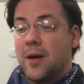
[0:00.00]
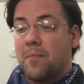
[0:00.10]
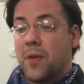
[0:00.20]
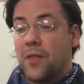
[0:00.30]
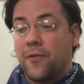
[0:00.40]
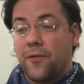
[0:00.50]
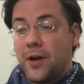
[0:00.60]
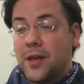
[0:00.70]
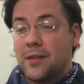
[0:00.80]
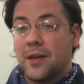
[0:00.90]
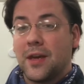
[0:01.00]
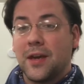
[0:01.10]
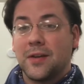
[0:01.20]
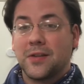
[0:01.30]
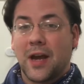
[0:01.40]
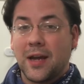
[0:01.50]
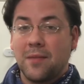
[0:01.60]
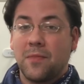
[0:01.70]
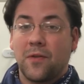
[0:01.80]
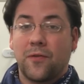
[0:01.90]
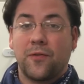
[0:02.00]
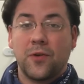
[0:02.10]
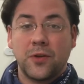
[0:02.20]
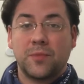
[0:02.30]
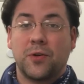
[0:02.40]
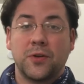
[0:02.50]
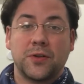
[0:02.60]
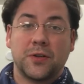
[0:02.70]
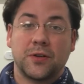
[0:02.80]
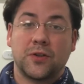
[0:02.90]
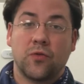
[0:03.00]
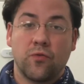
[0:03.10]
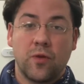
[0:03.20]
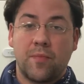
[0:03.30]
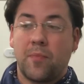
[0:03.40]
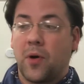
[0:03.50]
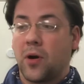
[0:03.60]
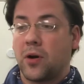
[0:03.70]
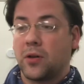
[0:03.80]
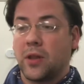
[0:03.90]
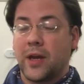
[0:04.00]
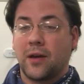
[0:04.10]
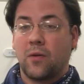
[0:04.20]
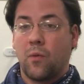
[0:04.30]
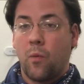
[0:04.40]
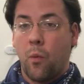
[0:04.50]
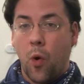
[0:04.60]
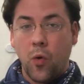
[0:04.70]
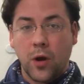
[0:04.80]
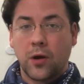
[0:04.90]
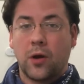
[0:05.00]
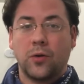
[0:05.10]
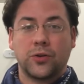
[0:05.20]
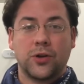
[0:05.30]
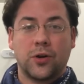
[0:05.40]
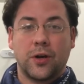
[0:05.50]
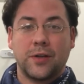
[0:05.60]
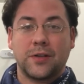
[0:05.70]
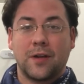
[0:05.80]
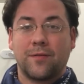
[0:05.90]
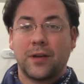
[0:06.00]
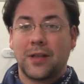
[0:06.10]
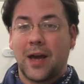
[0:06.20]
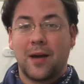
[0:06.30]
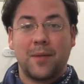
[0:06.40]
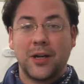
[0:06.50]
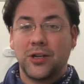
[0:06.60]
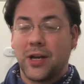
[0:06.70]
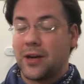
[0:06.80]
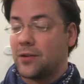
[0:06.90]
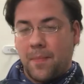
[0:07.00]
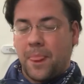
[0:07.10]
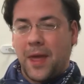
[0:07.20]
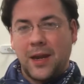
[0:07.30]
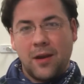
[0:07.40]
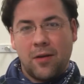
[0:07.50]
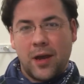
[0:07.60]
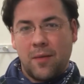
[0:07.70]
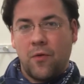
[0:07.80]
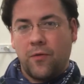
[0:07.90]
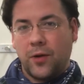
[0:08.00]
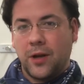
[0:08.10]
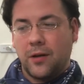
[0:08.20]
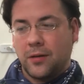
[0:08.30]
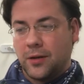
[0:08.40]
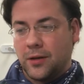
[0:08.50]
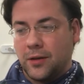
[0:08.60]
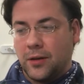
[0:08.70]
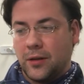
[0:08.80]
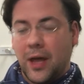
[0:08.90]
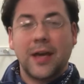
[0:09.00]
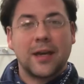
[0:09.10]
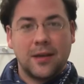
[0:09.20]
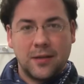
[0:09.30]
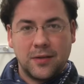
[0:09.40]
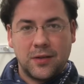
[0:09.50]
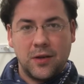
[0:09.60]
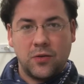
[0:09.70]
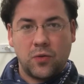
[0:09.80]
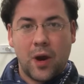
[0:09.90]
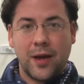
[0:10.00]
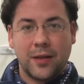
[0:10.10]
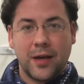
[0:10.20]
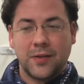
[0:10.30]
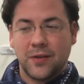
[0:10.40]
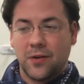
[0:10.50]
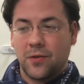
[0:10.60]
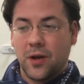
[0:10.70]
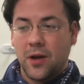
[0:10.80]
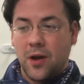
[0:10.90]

But the funny thing is, I am the first person to rip apart like woke culture and stuff like that on my channel. And here I am over here liking this new Twilight Zone.